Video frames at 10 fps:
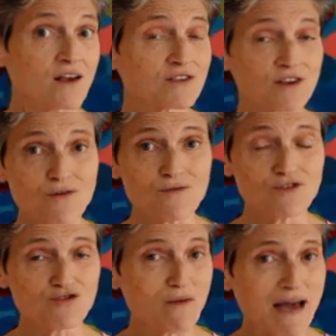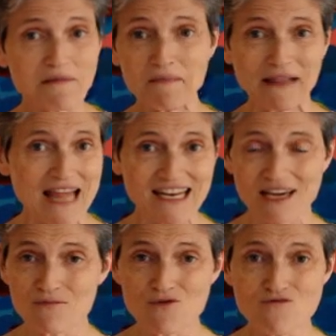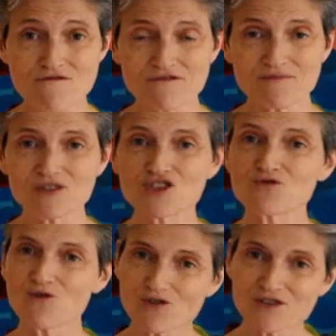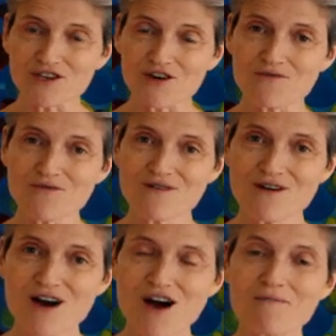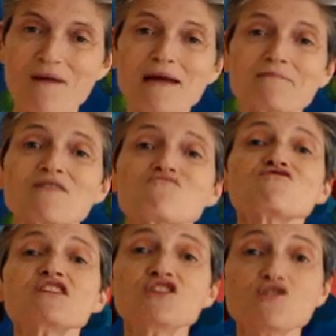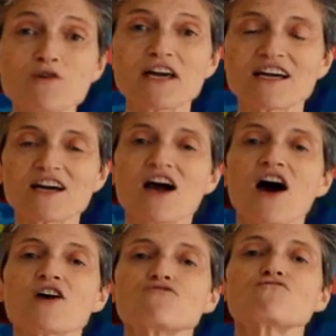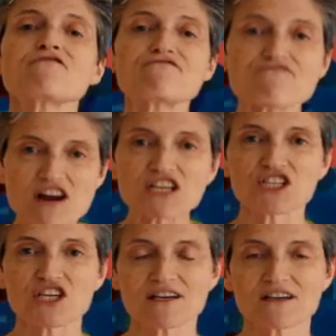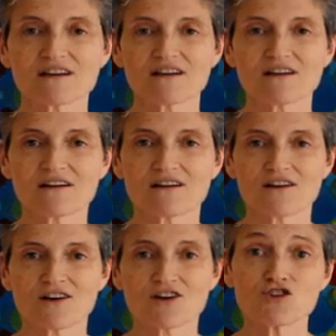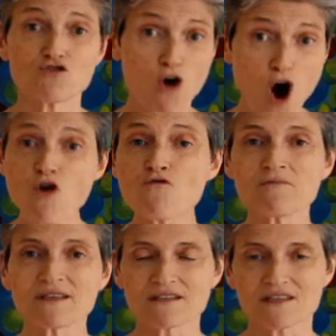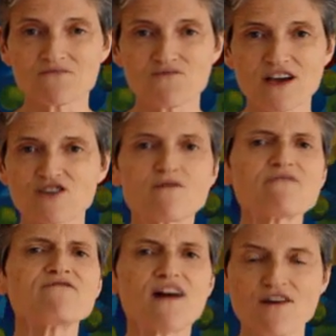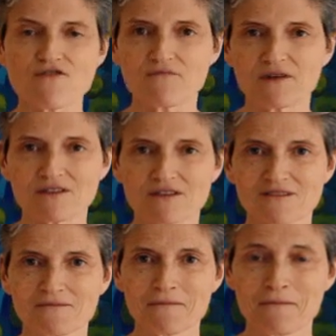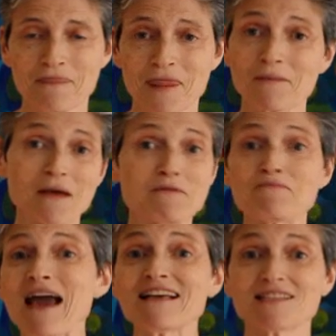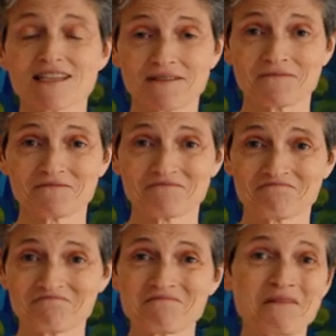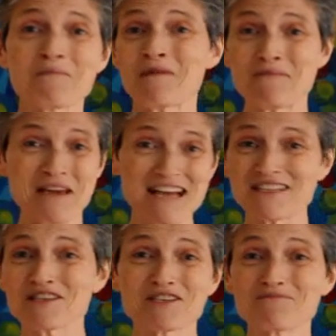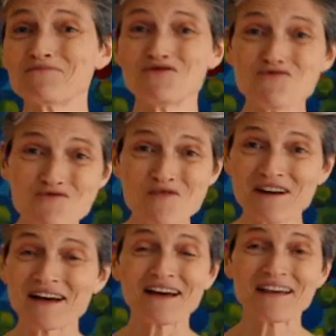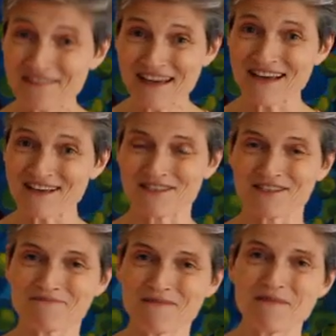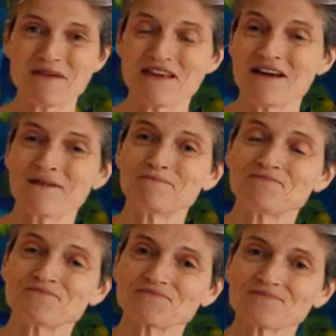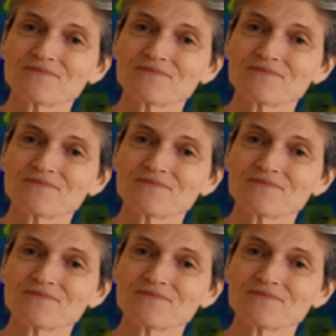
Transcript: So you might be planning a move, but you also might be renewing and refreshing your home in some way, your environment, maybe painting, maybe getting some new things, maybe um,